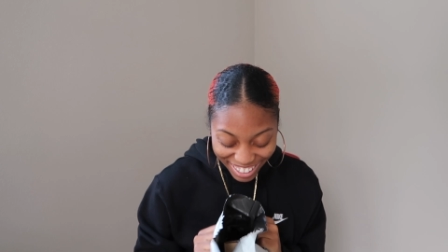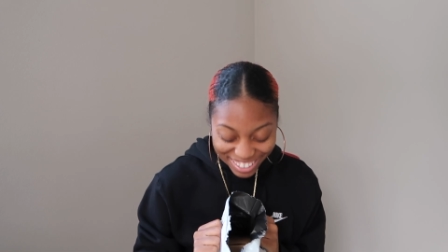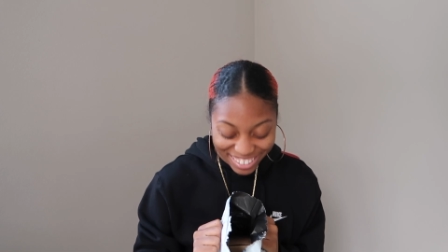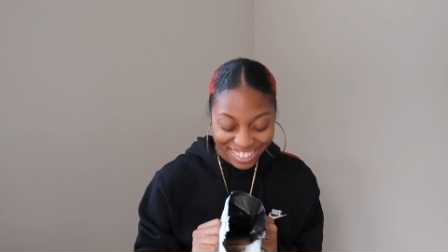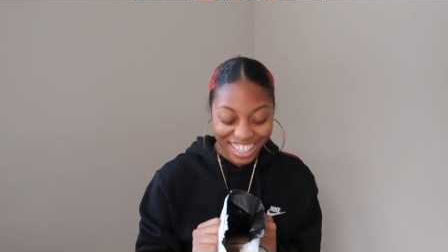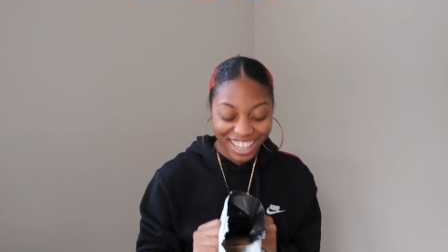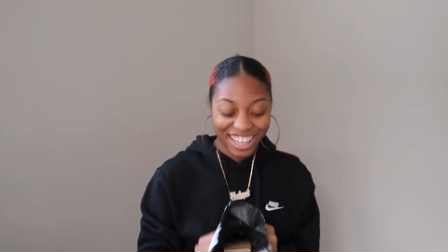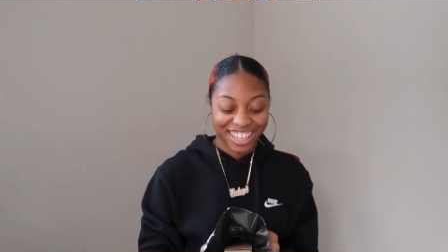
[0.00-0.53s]

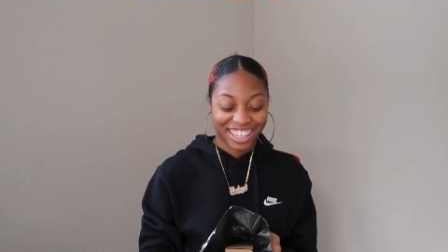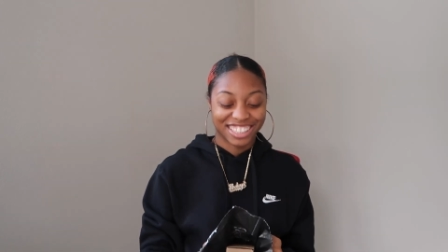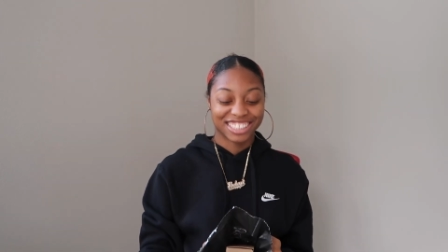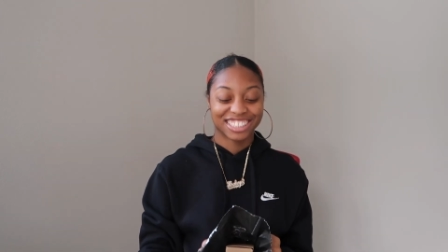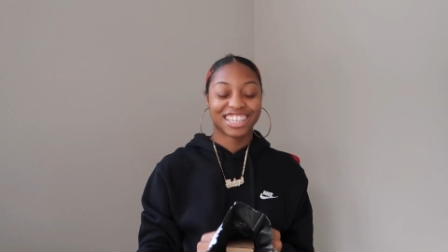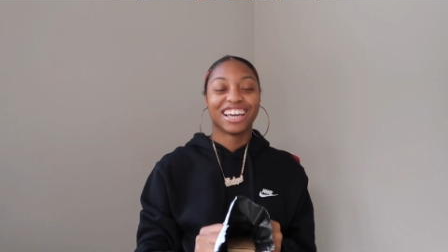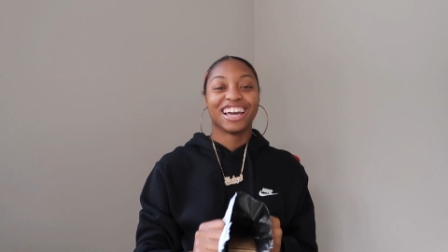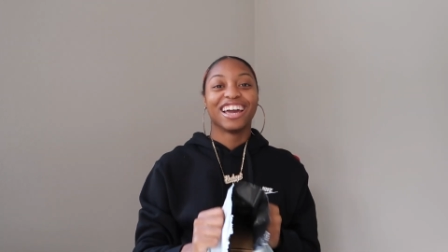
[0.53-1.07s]
You
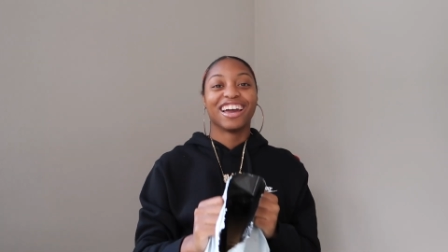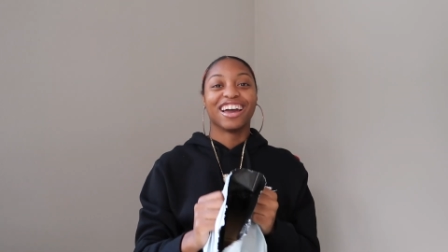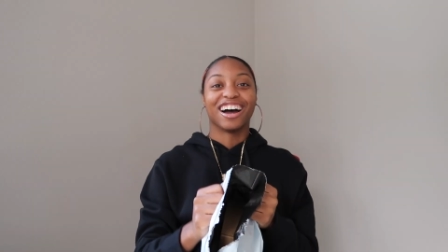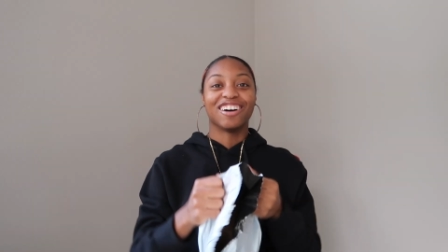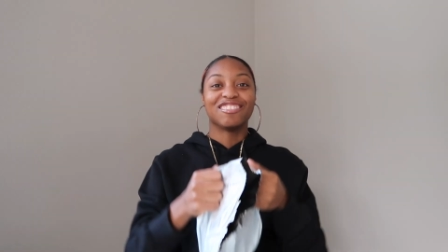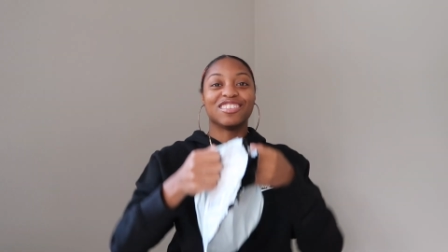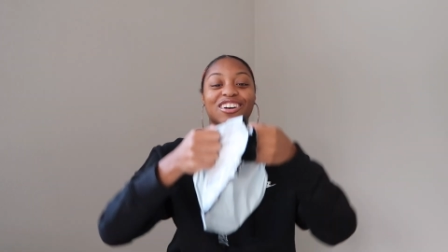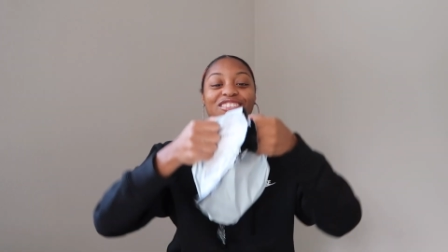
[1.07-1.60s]
guys,
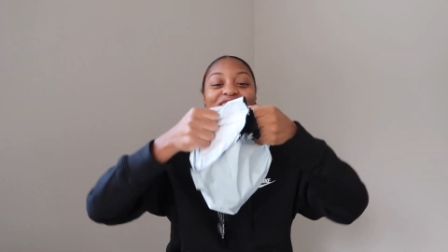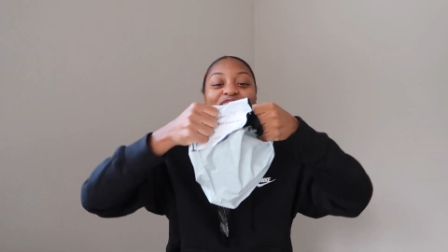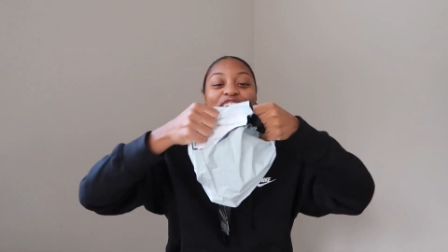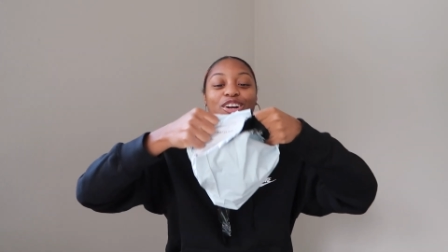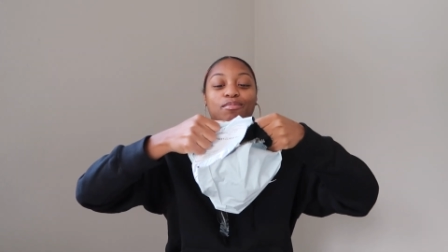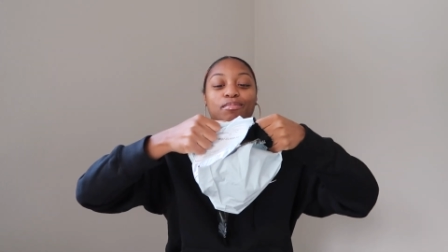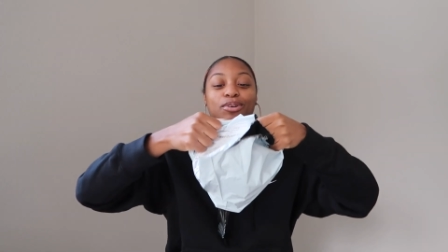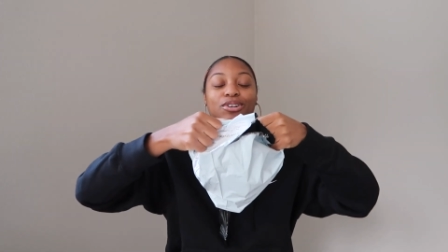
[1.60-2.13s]
I'm over
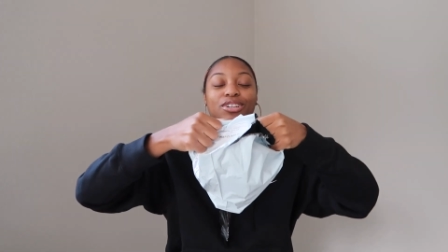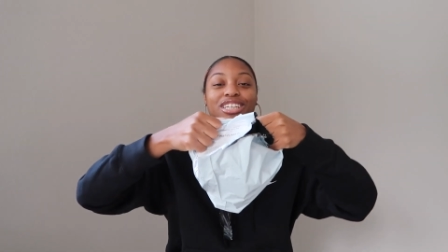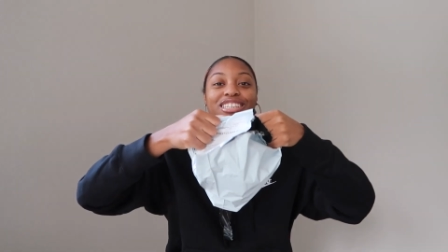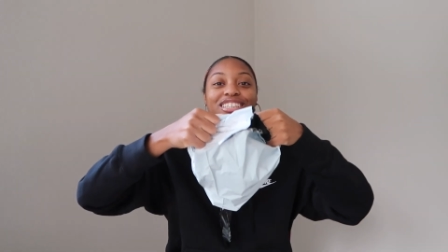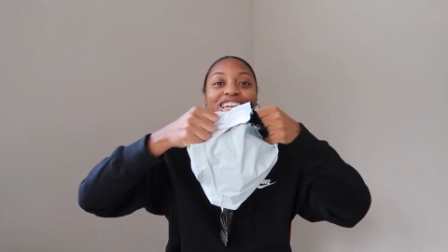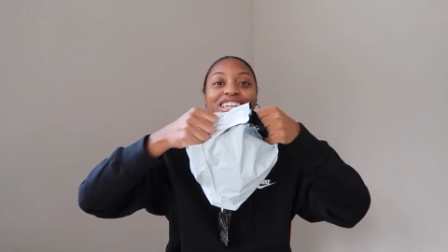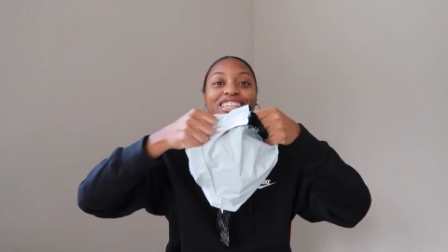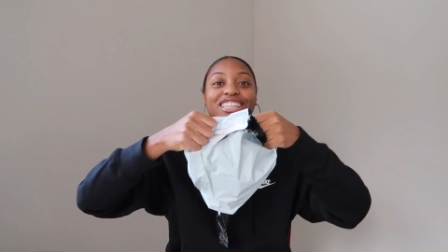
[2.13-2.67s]
here
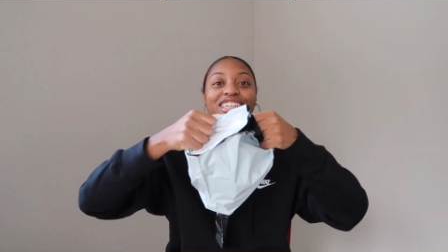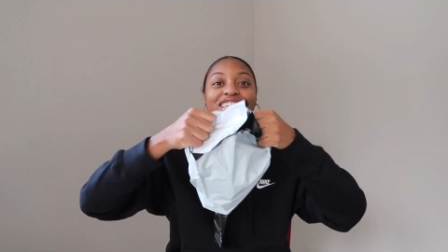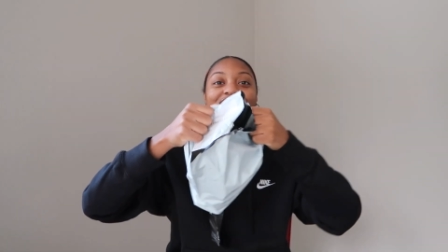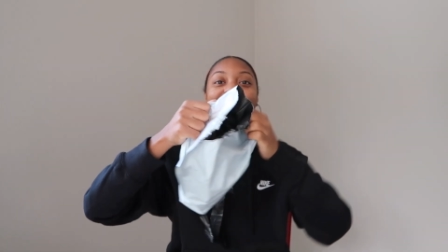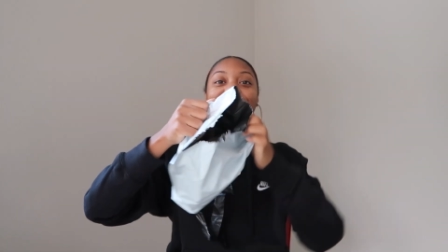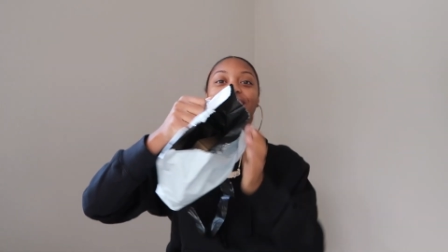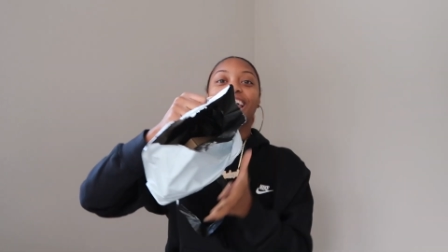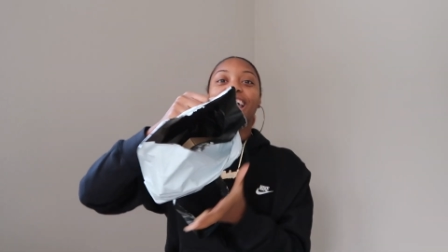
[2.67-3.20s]
pulling like
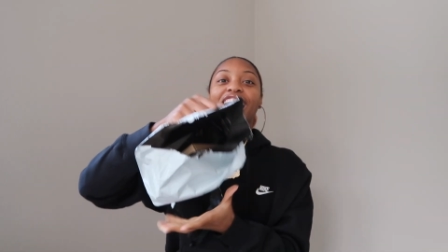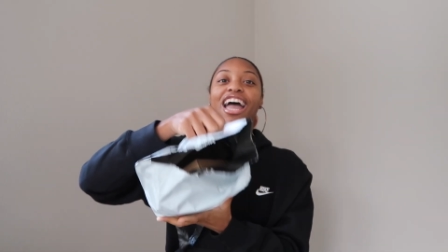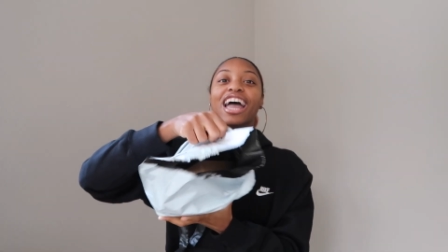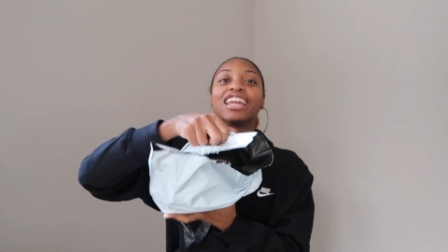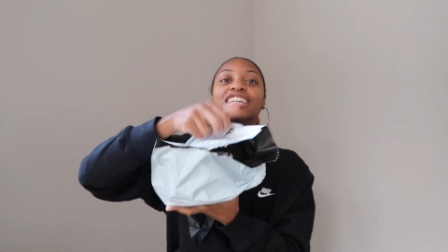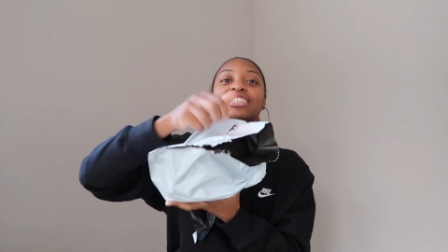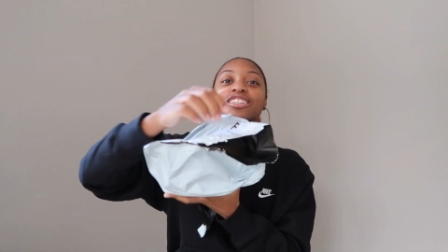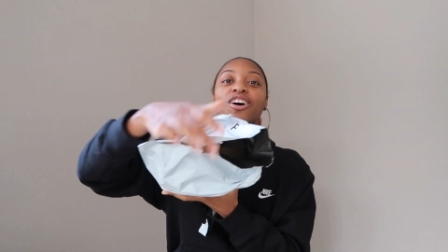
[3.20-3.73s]
this,
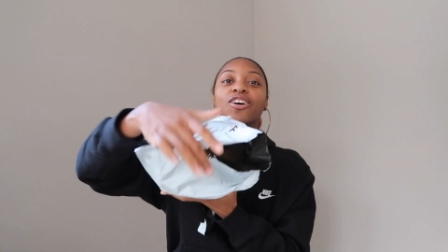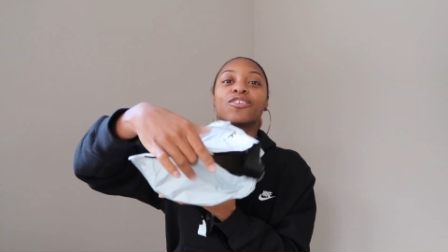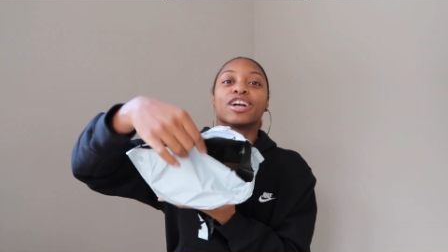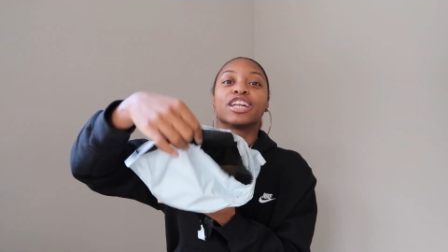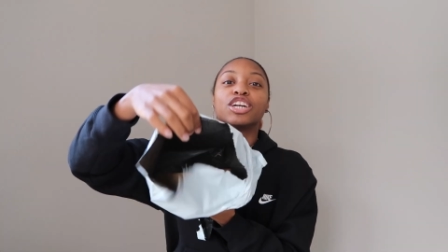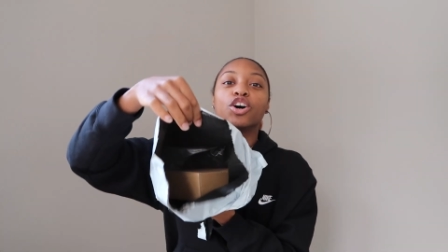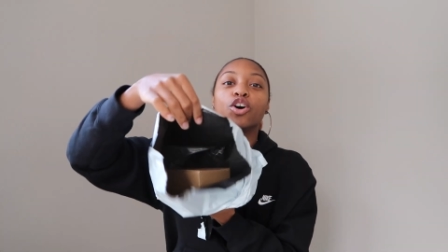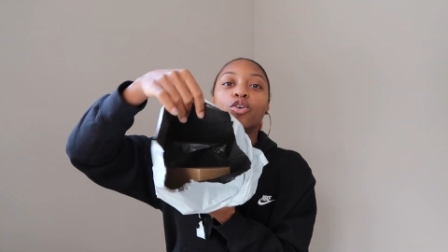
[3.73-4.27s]
and it's
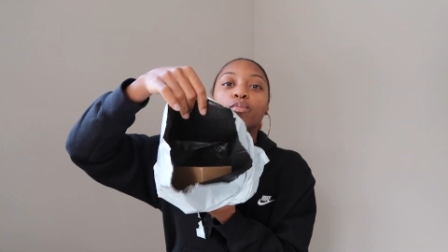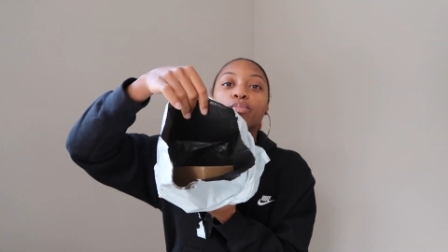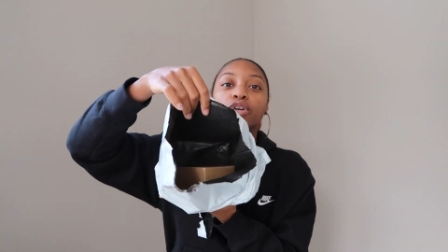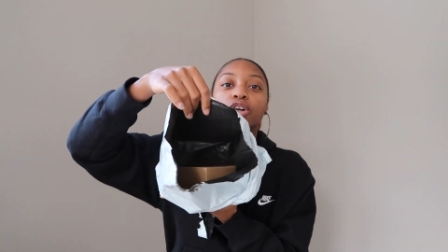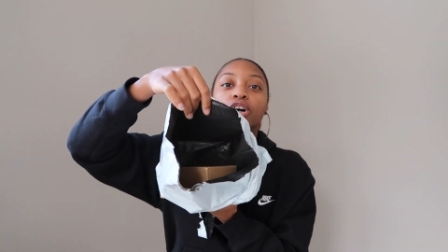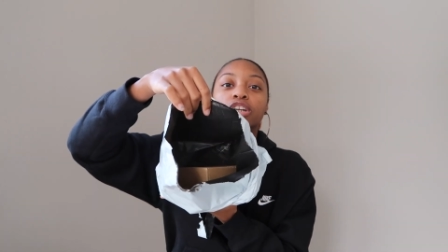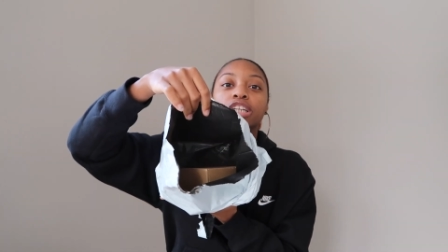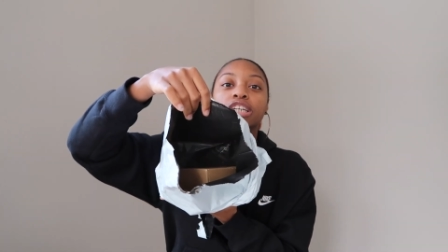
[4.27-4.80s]
already open
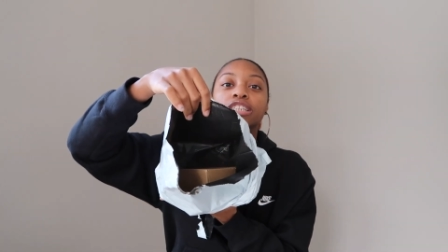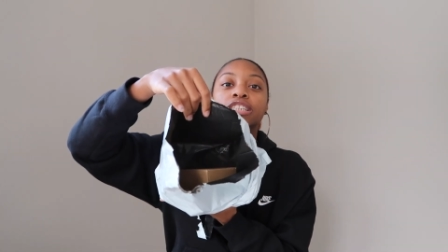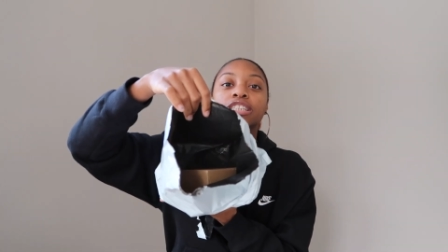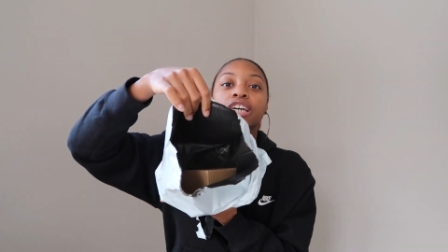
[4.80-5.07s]
on this